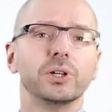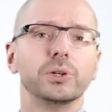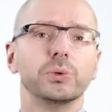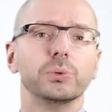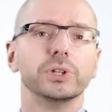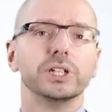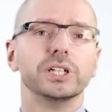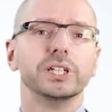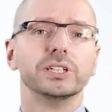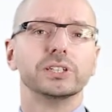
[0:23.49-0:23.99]

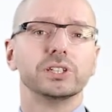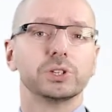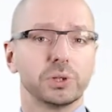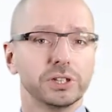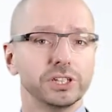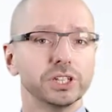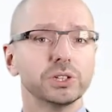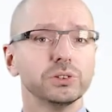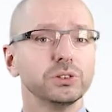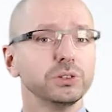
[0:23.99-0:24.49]
where
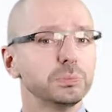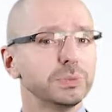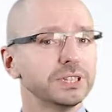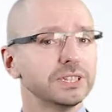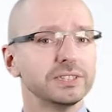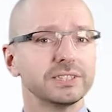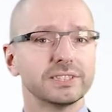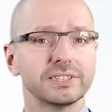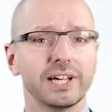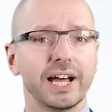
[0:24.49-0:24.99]
traditional
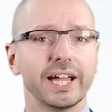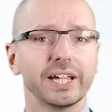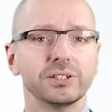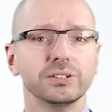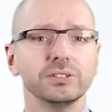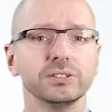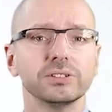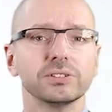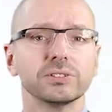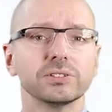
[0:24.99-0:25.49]
business
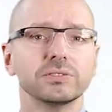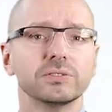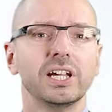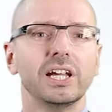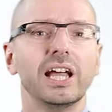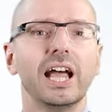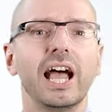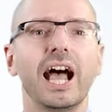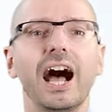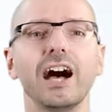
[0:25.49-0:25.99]
cycles
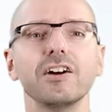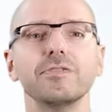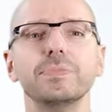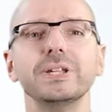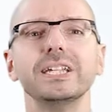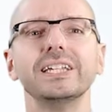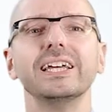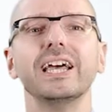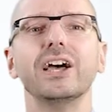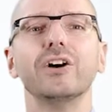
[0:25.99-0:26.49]
have
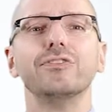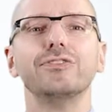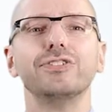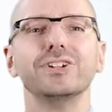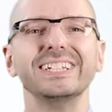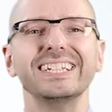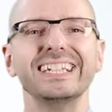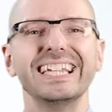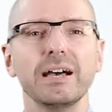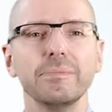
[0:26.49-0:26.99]
been
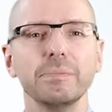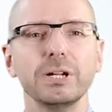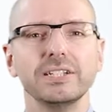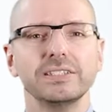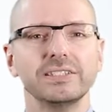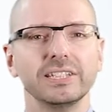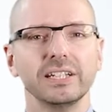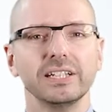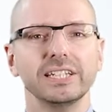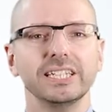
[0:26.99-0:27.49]

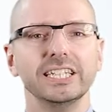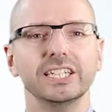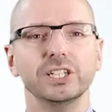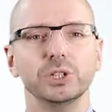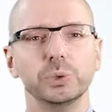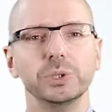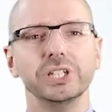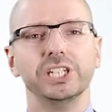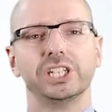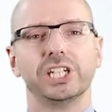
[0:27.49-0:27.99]
fundamentally
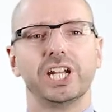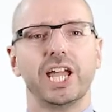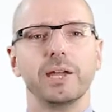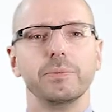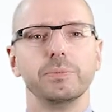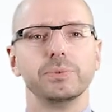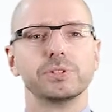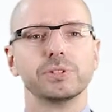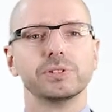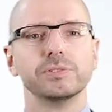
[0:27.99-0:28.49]

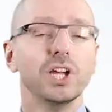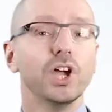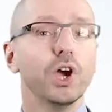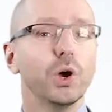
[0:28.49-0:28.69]
reshaped.